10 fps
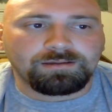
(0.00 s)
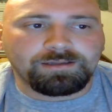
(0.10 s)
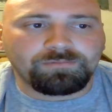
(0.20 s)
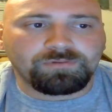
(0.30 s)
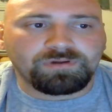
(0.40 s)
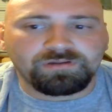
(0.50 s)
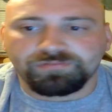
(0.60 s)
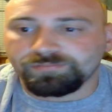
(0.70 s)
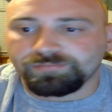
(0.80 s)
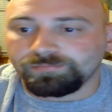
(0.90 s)

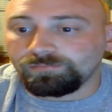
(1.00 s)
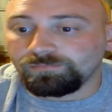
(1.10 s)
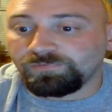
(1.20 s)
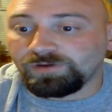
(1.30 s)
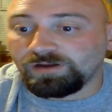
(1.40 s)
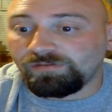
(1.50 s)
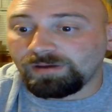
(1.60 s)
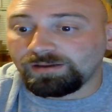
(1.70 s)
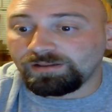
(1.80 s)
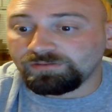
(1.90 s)
Anyways, for
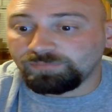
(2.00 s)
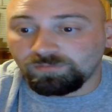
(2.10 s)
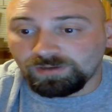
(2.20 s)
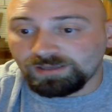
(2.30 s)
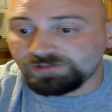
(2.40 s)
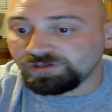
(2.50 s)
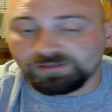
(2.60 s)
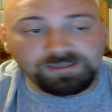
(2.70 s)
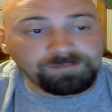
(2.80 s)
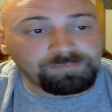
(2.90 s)
everybody that's been watching
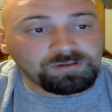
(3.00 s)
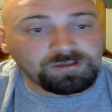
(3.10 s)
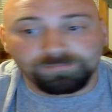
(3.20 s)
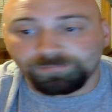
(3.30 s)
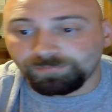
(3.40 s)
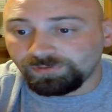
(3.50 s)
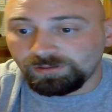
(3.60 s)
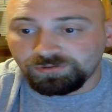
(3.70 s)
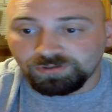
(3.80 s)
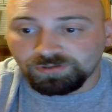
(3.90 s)
and keeping up,
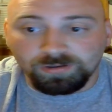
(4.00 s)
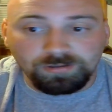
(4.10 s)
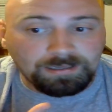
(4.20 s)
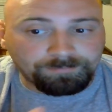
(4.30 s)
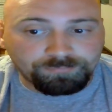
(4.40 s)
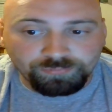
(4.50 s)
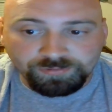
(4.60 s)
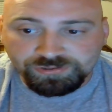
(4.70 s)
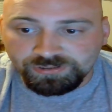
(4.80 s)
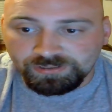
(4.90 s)
thank y'all. I
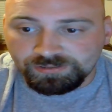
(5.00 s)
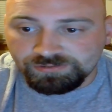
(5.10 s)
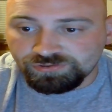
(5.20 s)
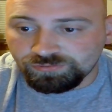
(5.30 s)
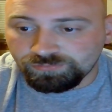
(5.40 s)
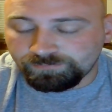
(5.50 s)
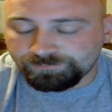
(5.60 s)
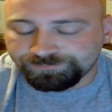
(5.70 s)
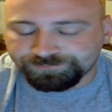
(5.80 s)
appreciate you.